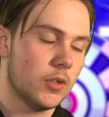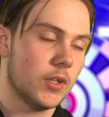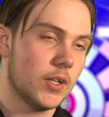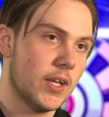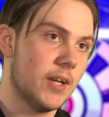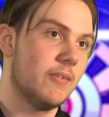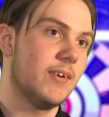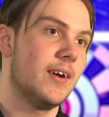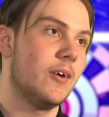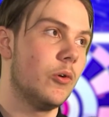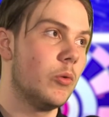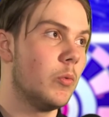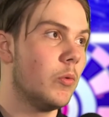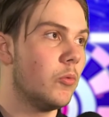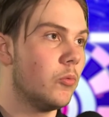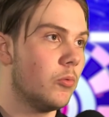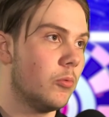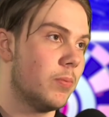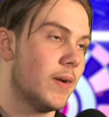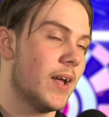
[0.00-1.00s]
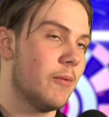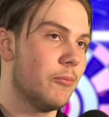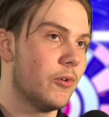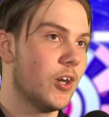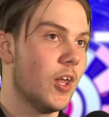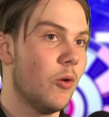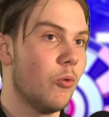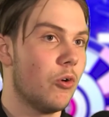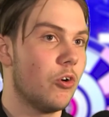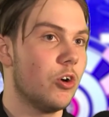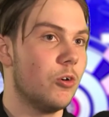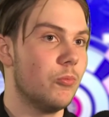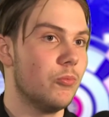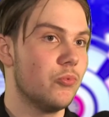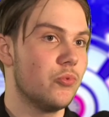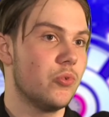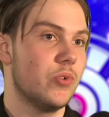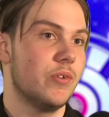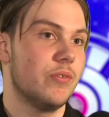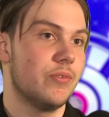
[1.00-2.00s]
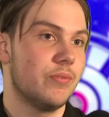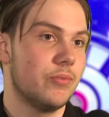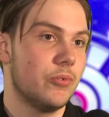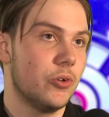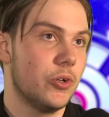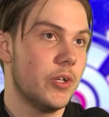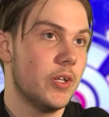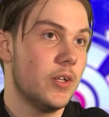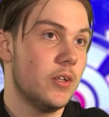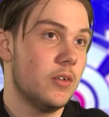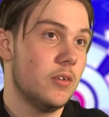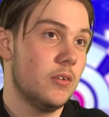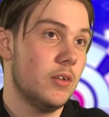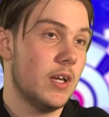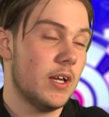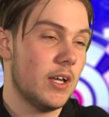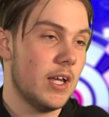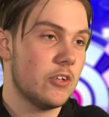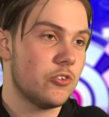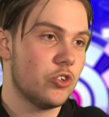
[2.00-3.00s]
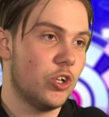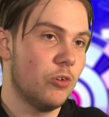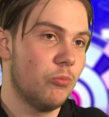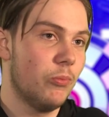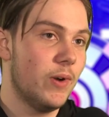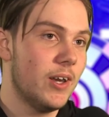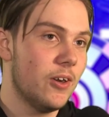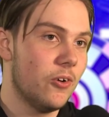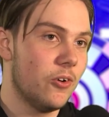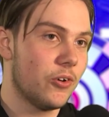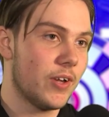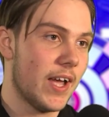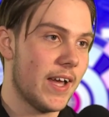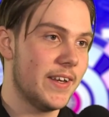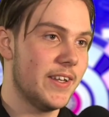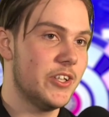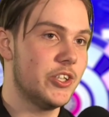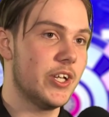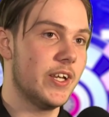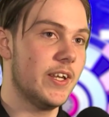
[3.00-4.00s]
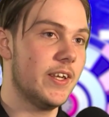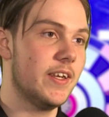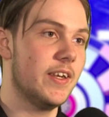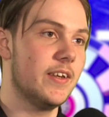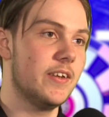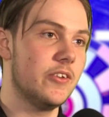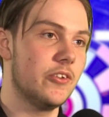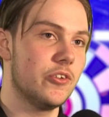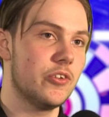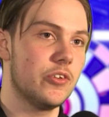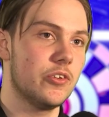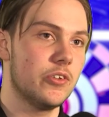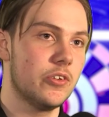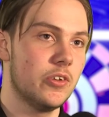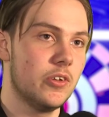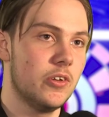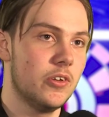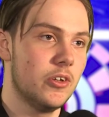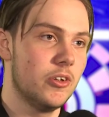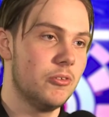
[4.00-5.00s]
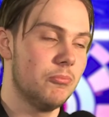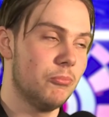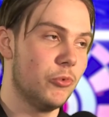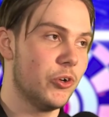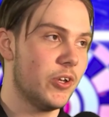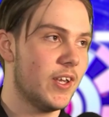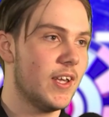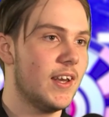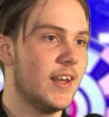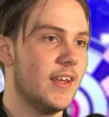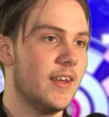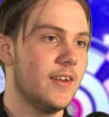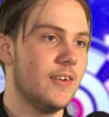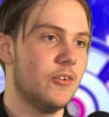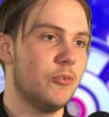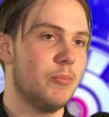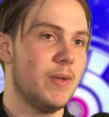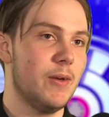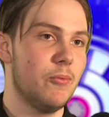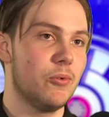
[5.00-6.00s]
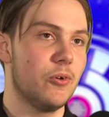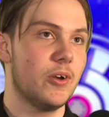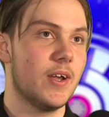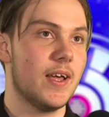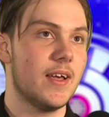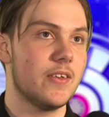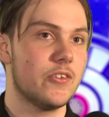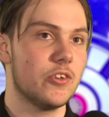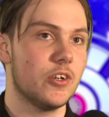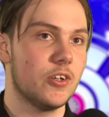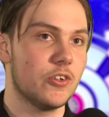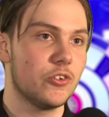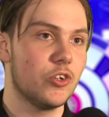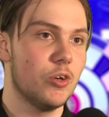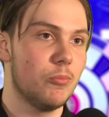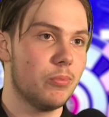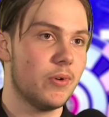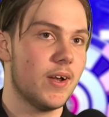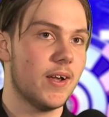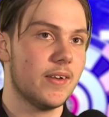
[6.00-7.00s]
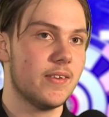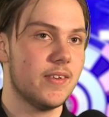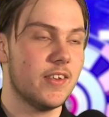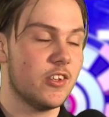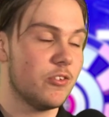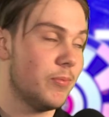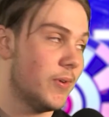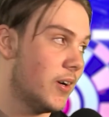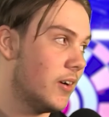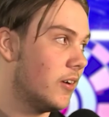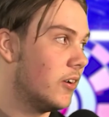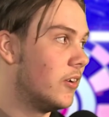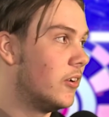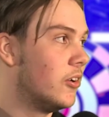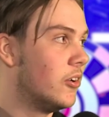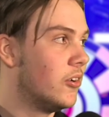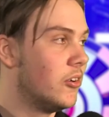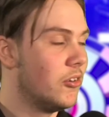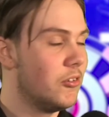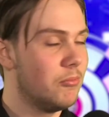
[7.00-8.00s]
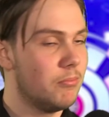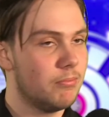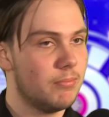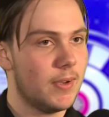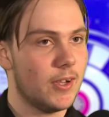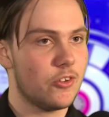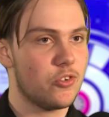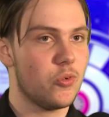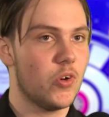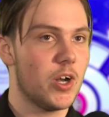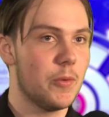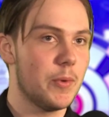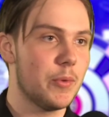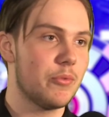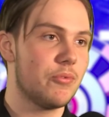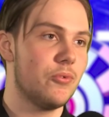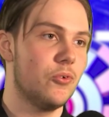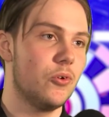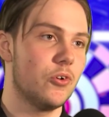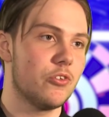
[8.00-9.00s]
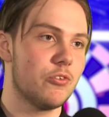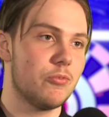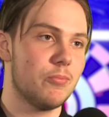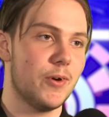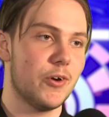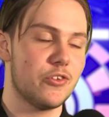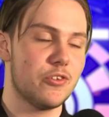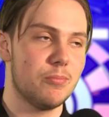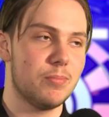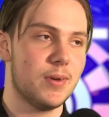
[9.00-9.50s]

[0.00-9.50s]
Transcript: Yeah, well, playing my local comps with like Simon Whitlock, Andy Jenkins, Mike Gillett, people like that. So it's good practice. But about twenty minutes before I was supposed to